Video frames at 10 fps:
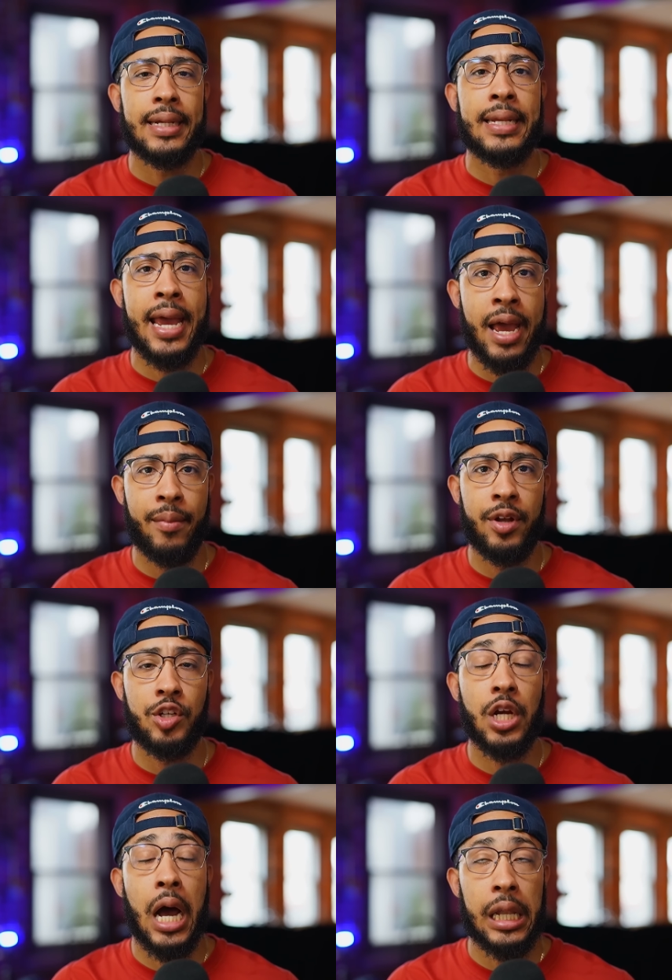damage,
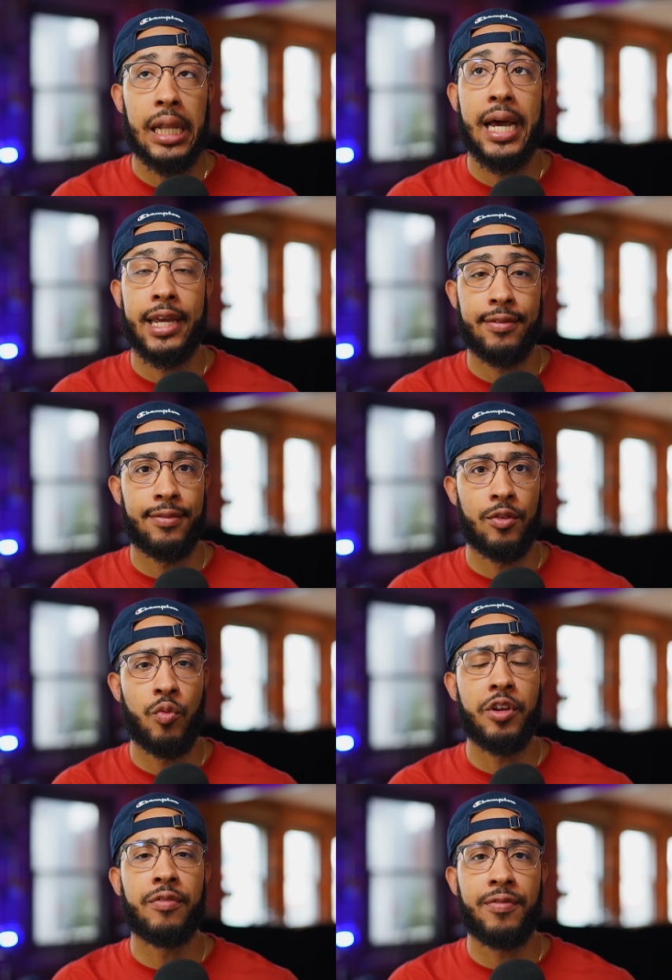a life
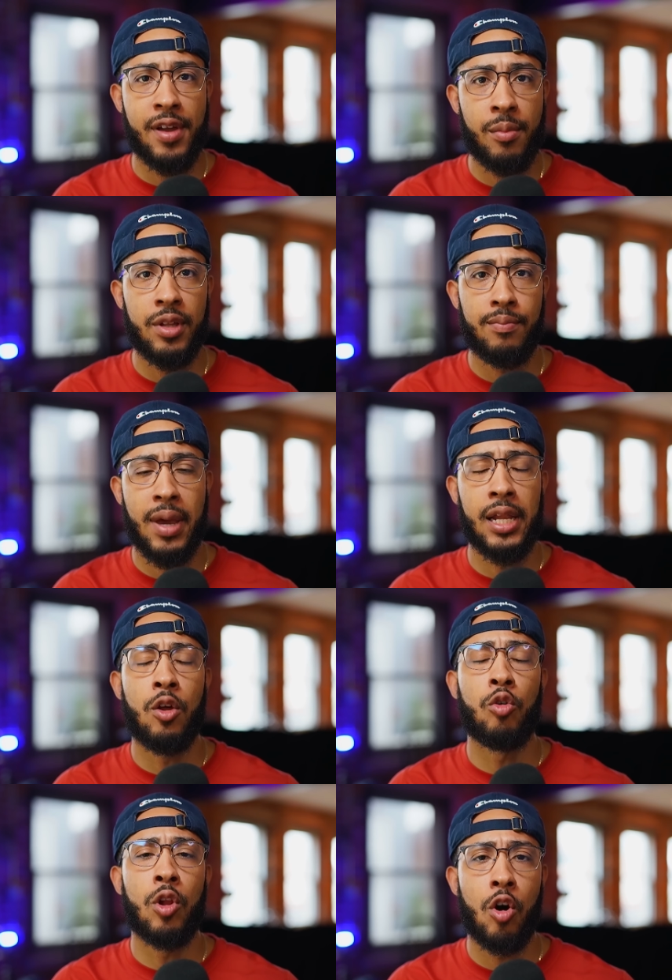where your family may
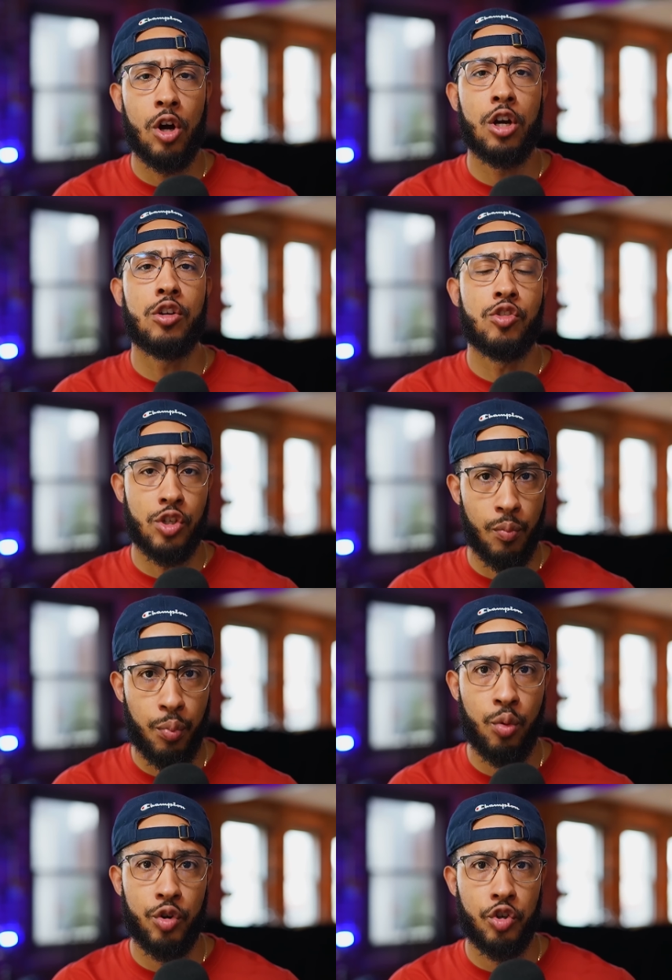no longer
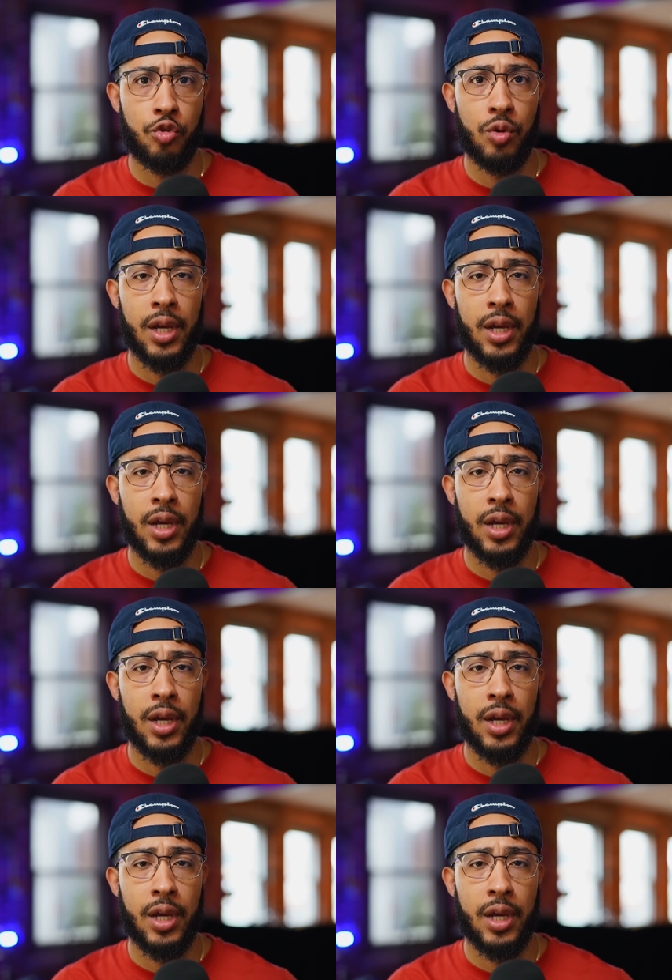support you